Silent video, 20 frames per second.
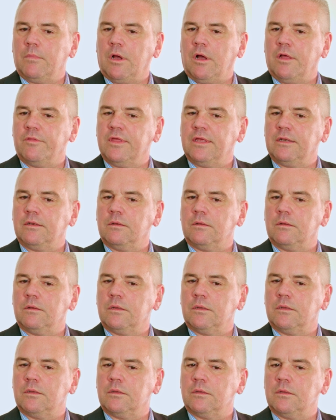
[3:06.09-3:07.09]
I
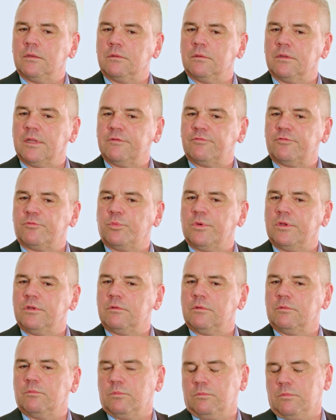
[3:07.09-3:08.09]
then left. I
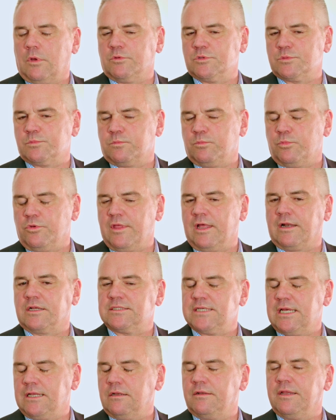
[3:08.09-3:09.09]
was with
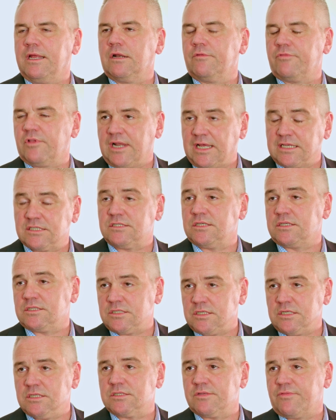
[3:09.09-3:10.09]
Alexander down for the last
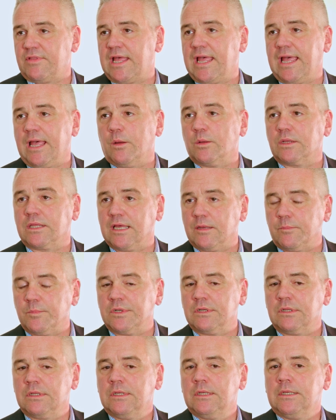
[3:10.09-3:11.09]
6 years of the Howard
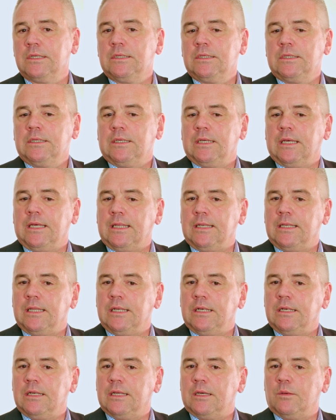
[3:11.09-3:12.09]
government, and
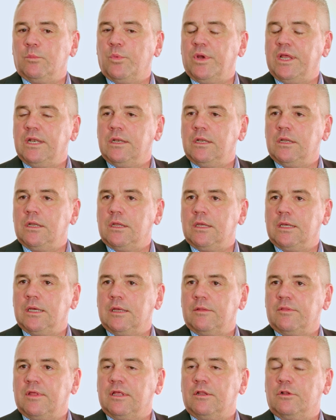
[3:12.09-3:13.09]
then when
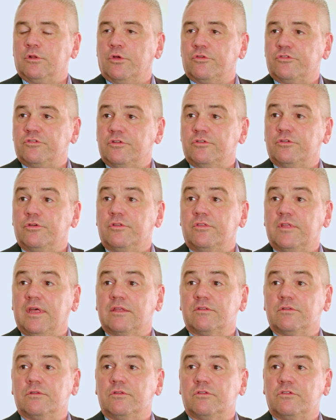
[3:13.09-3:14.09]
they lost in
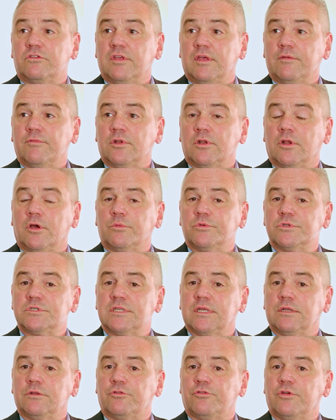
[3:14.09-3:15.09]
2007, I
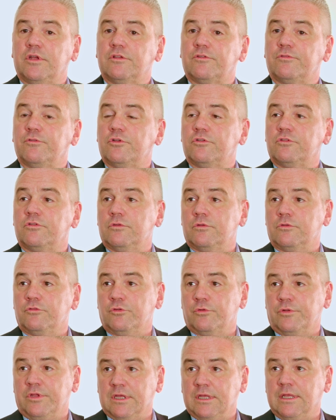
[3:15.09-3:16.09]
was then transferred to
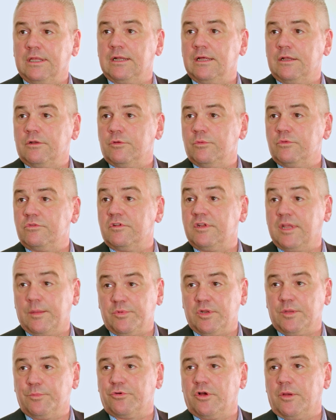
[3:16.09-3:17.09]
Gillard, who was the
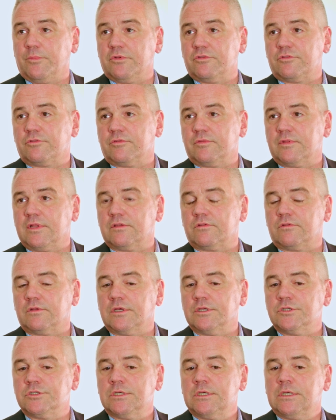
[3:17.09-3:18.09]
Deputy Prime Minister at that
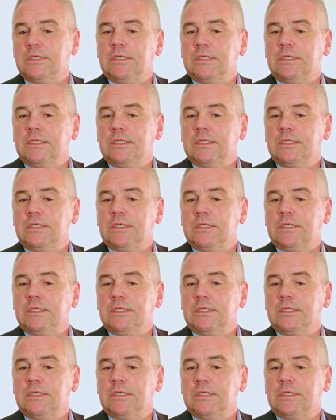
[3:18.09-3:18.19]
stage.